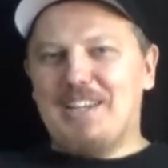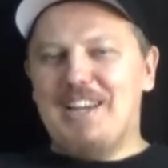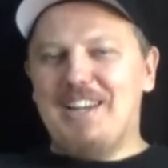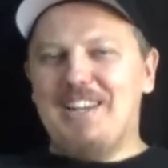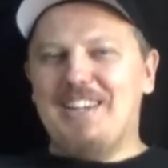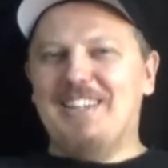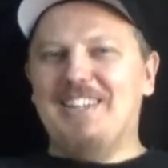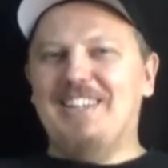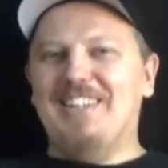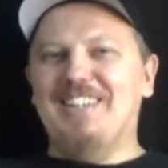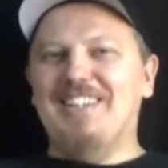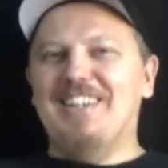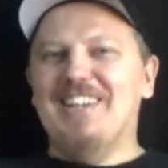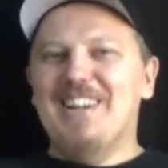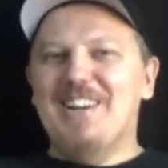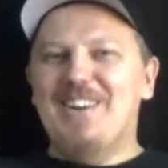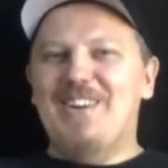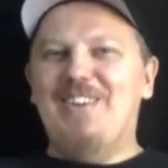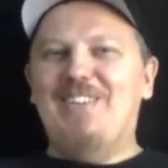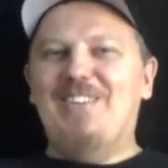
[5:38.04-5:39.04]

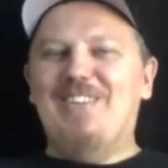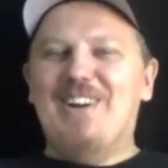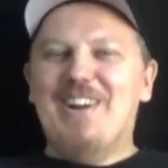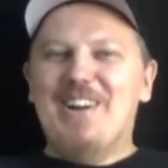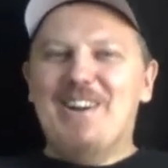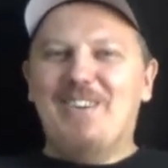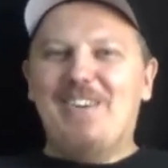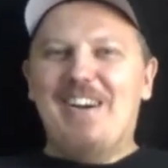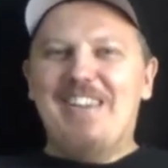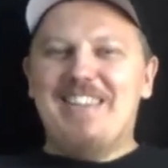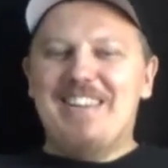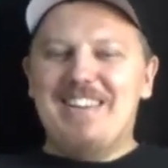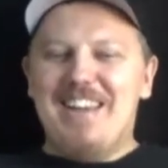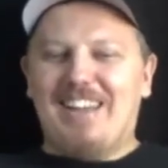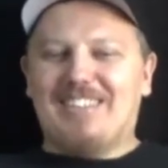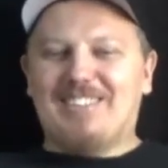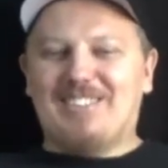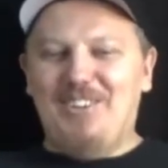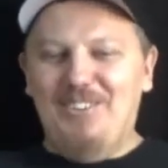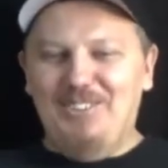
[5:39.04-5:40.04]
when the
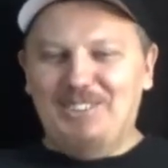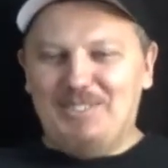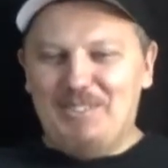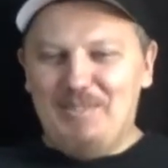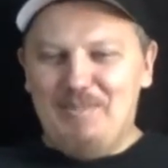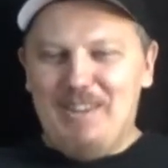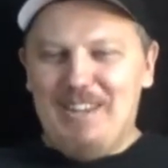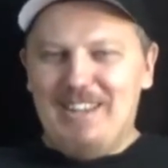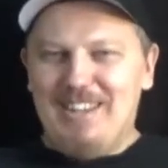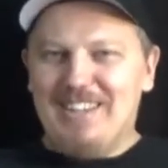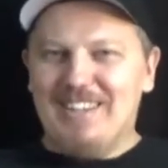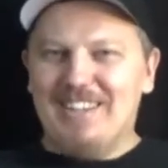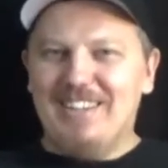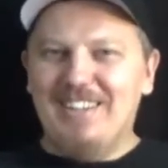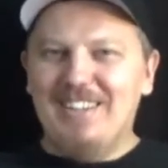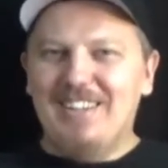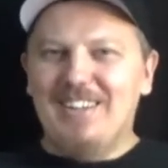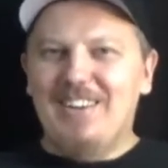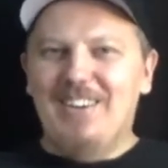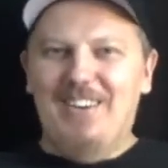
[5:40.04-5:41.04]
next concert will
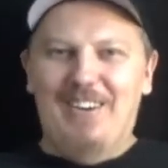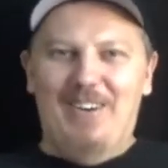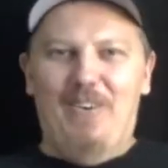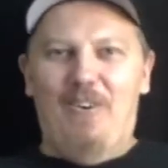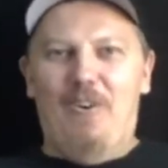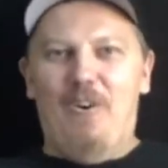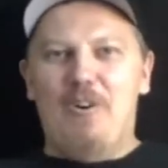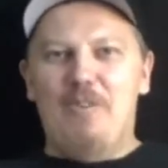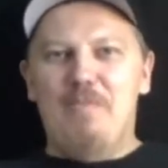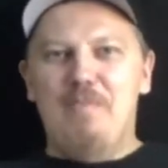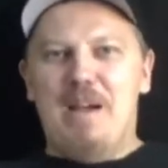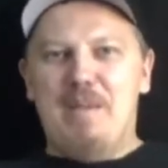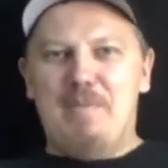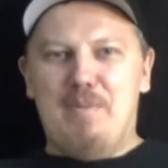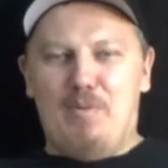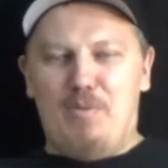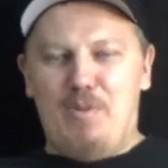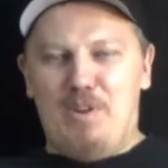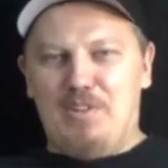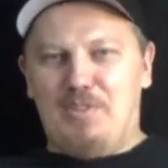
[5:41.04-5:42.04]
be, or maybe
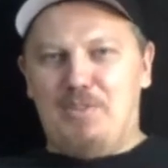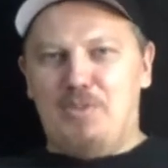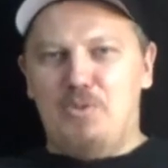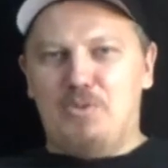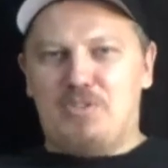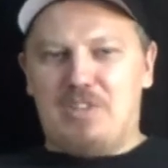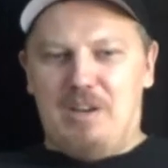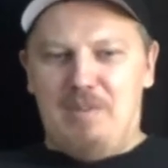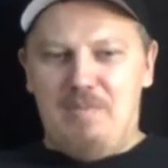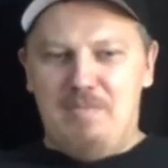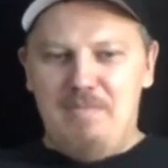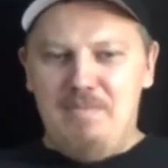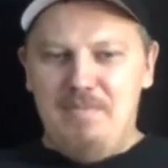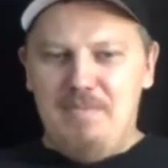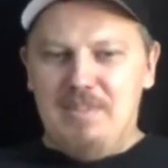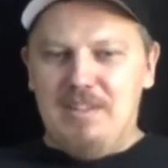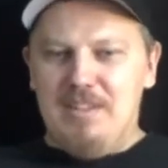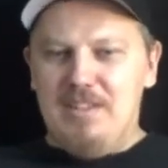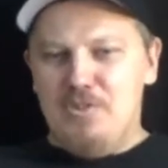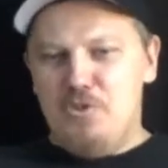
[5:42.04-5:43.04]
we'll do some
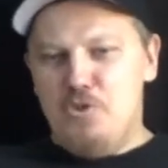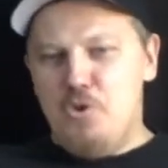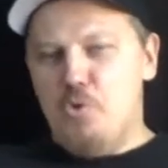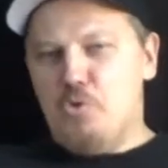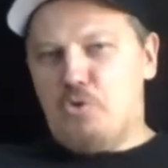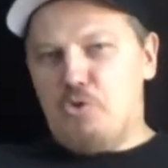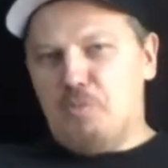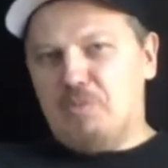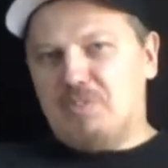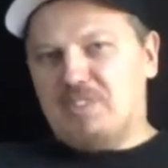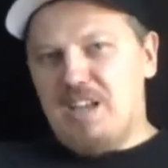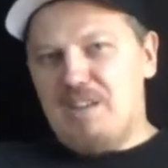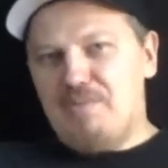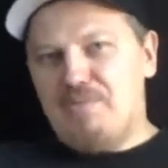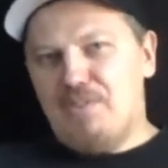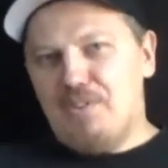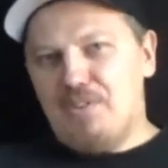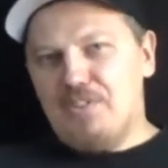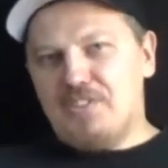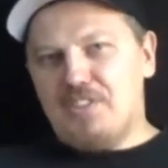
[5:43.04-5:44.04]
YouTube
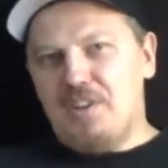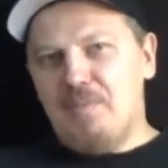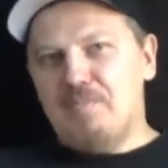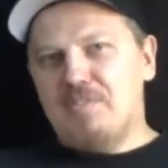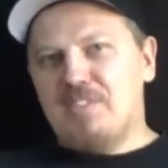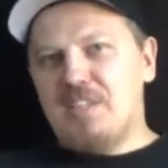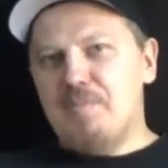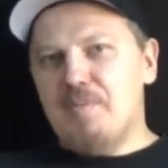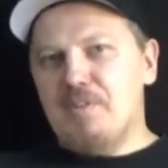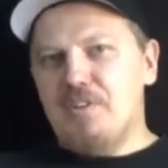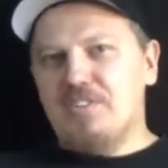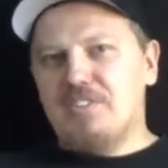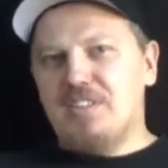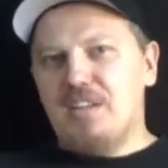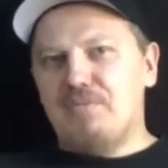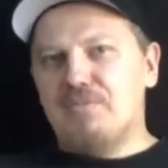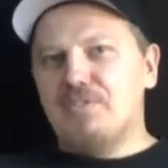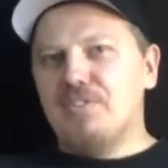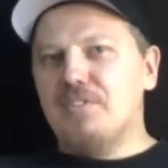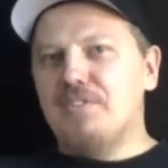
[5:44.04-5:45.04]
stuff or some similar
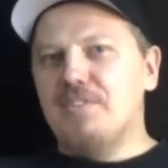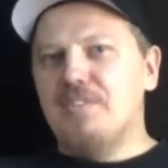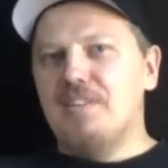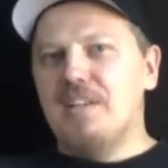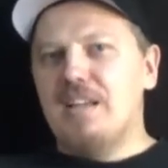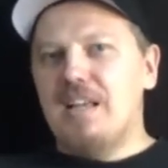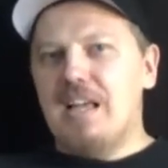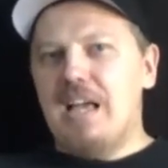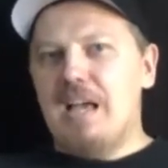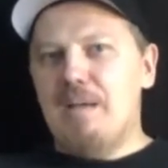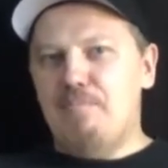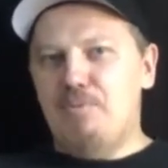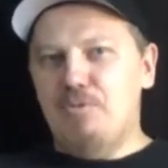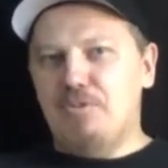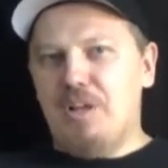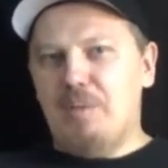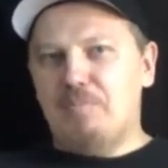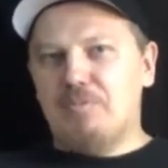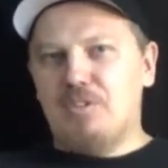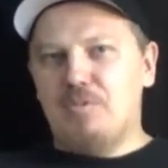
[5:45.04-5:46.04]
stuff.
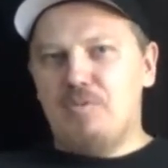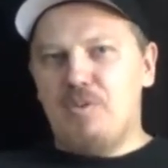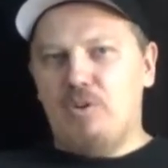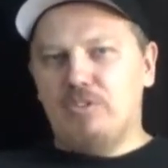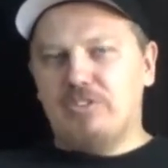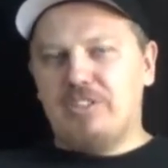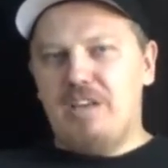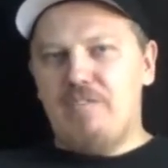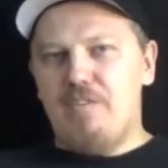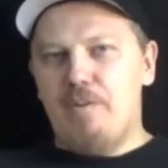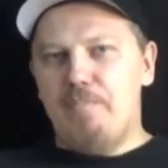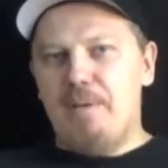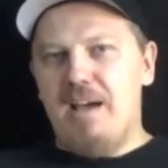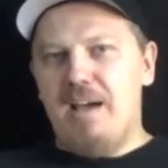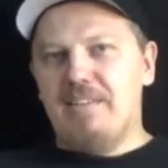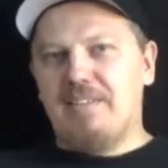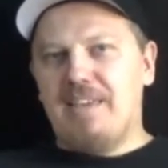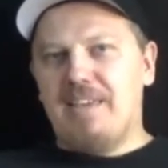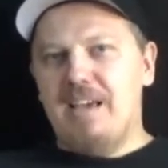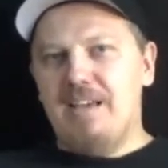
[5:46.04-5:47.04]
So, we also have a
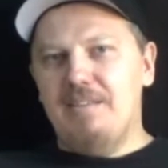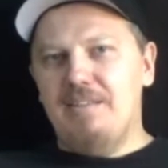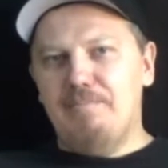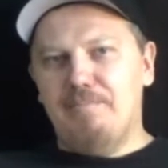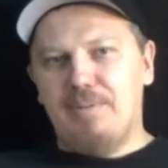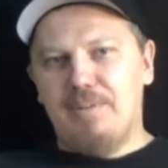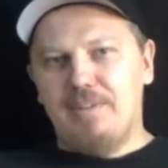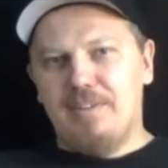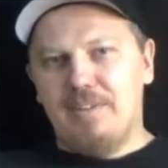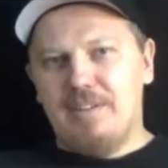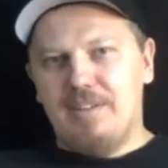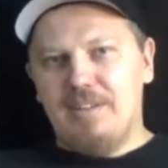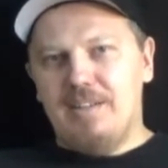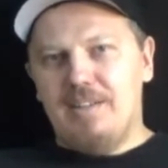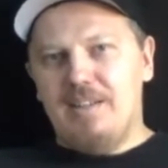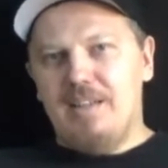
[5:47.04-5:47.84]
Bandcamp.